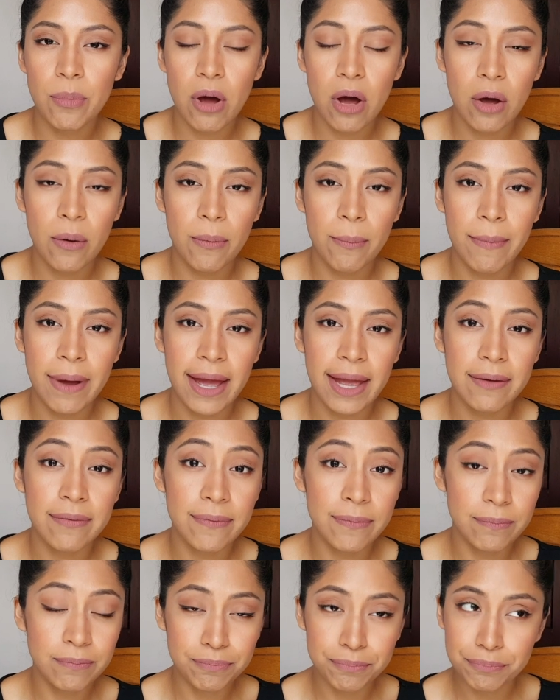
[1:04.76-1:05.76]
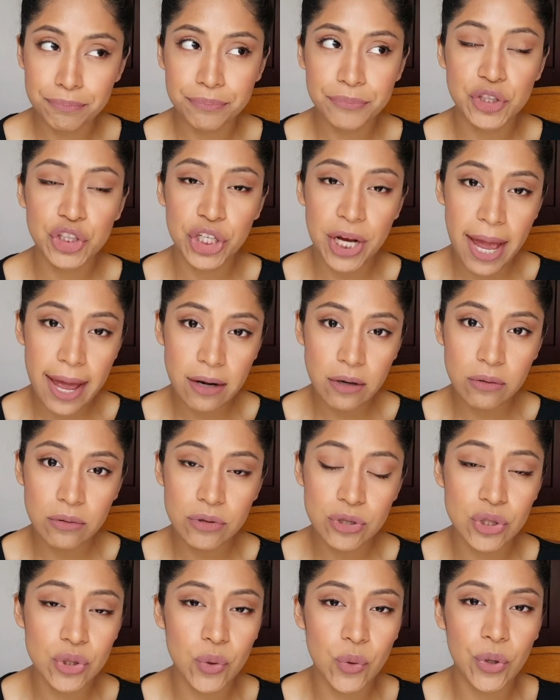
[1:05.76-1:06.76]
on my channel,
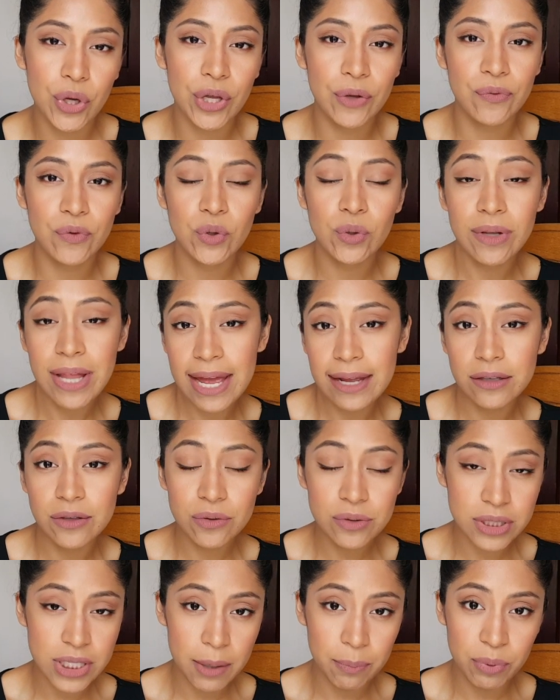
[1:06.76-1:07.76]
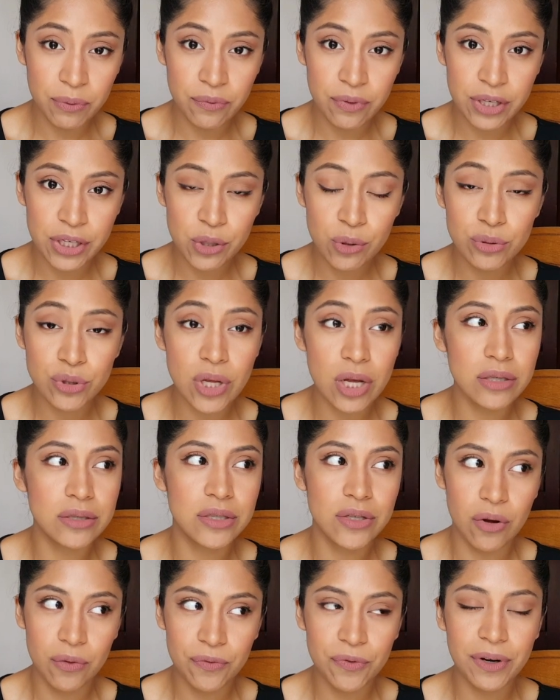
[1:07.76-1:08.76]
so if you like those type of videos,
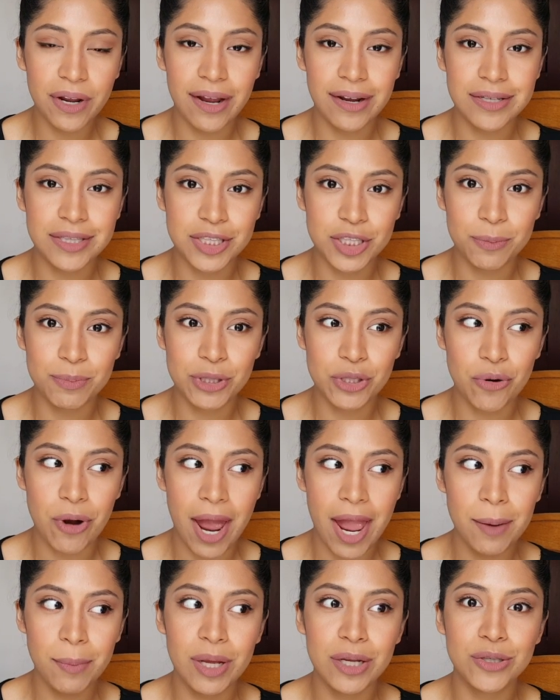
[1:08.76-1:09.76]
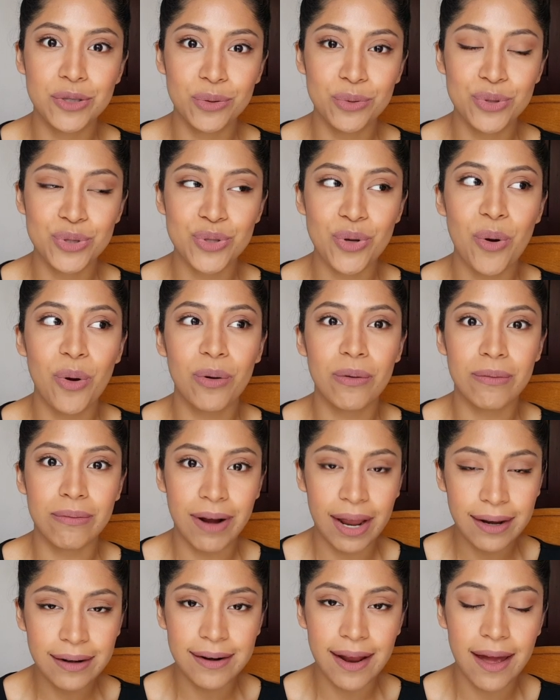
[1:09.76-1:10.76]
don't forget to subscribe. Do so
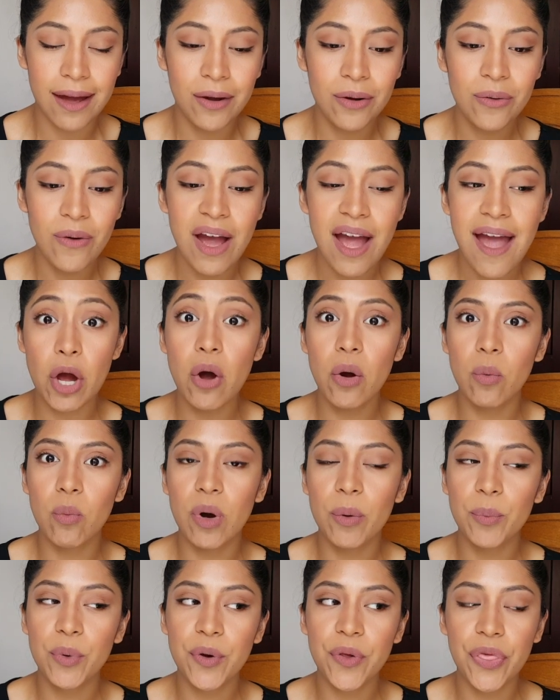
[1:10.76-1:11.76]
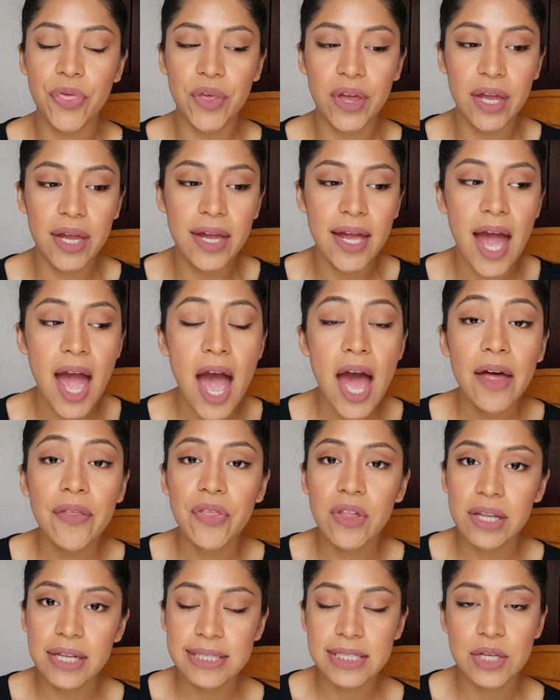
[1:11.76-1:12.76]
right now. Oh, one more thing,
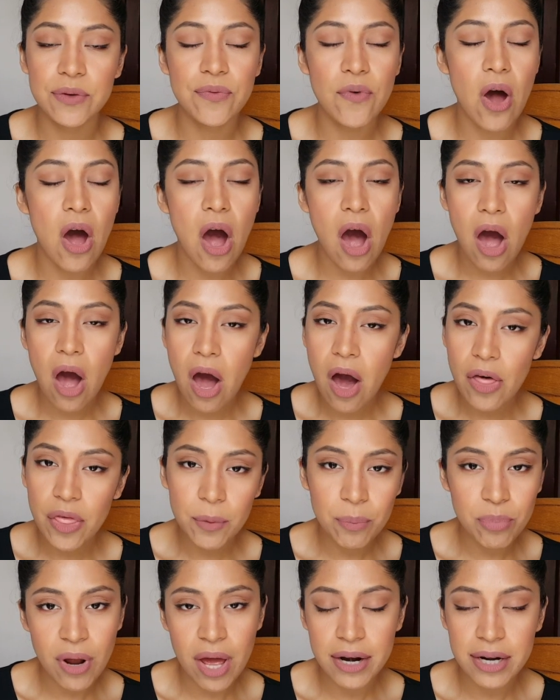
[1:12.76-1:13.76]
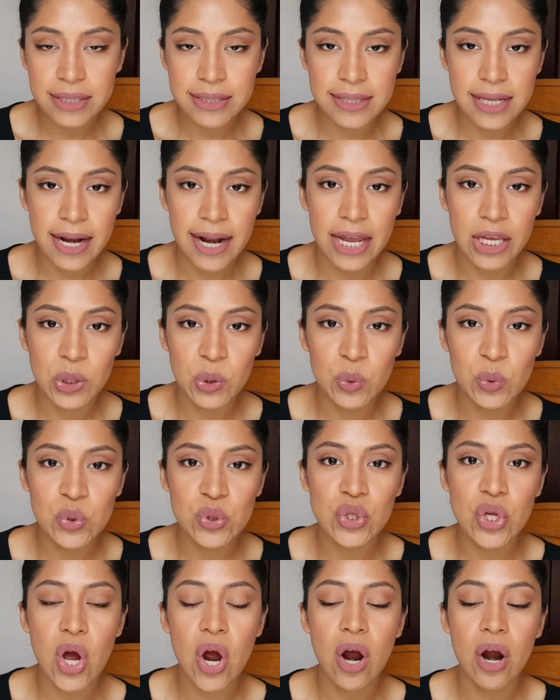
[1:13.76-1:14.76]
the list of all the products that I use
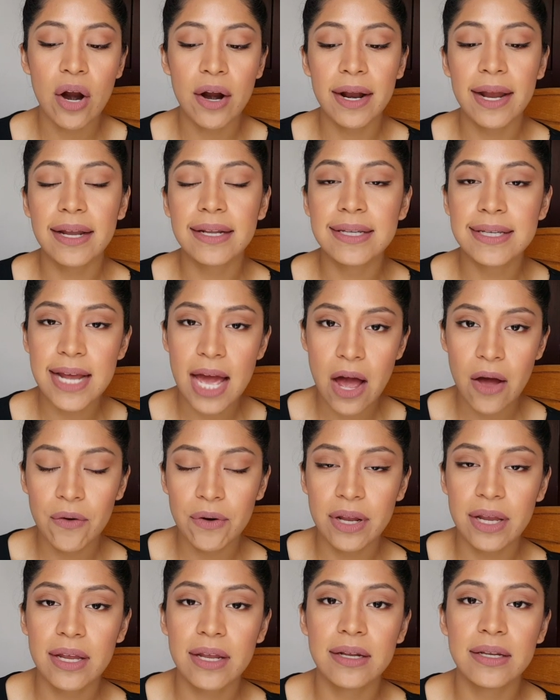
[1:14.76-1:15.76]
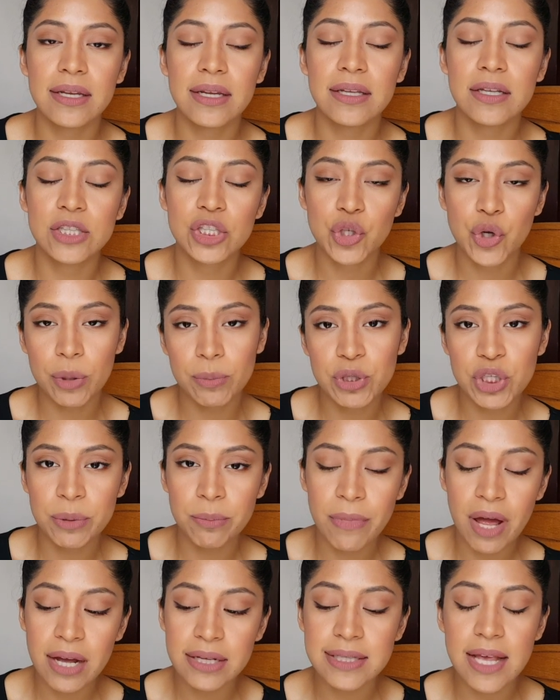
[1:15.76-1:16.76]
are down in the description
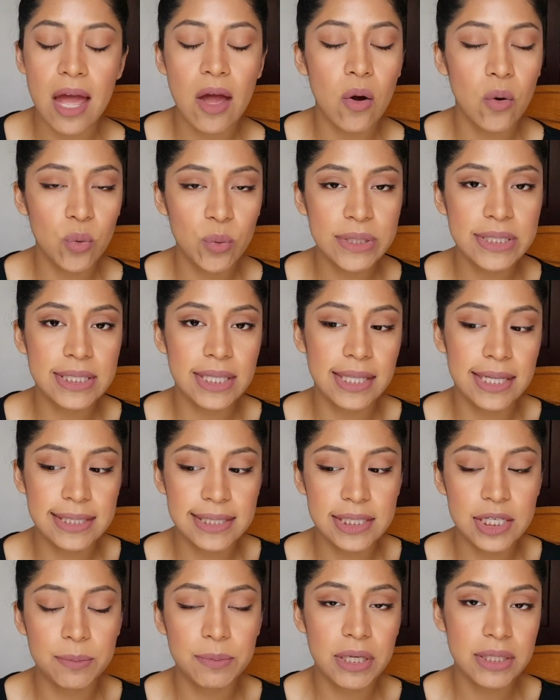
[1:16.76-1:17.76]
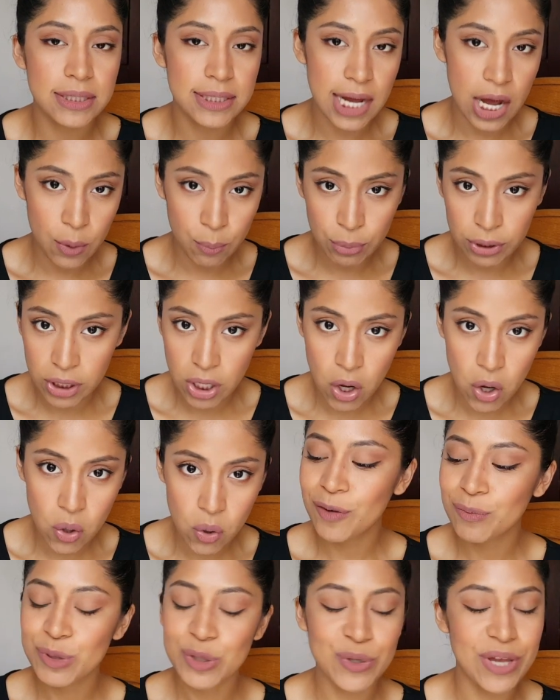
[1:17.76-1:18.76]
box. I always list them down
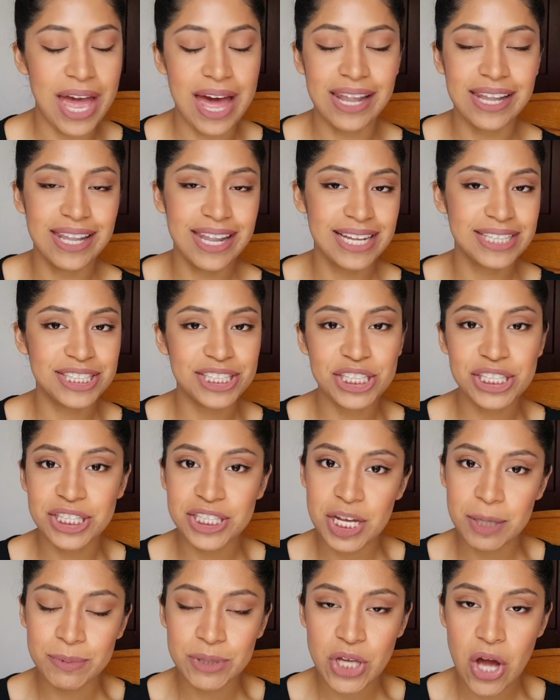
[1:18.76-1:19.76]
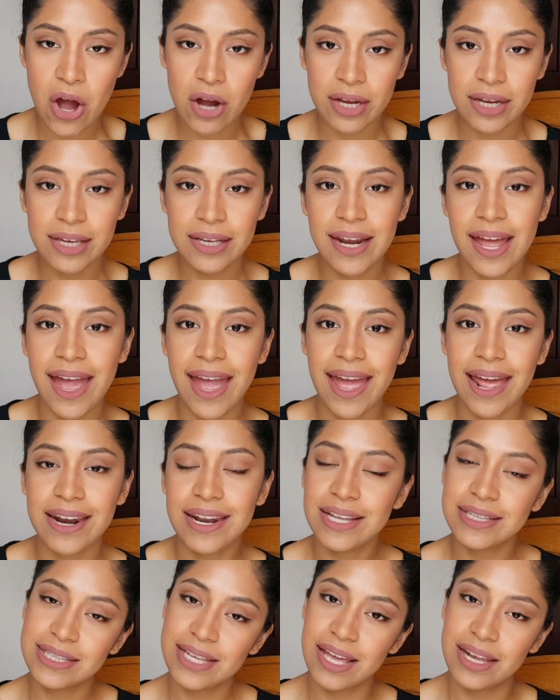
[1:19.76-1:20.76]
below. So yeah, let's just stop talking and
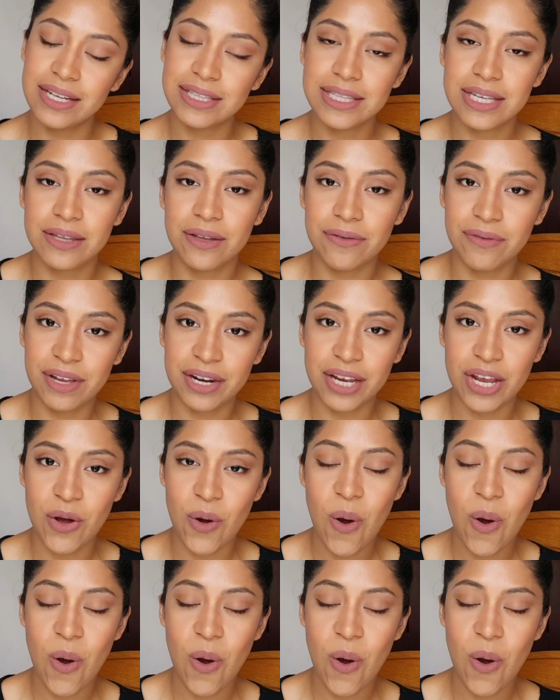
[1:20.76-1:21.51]
let's get into the video.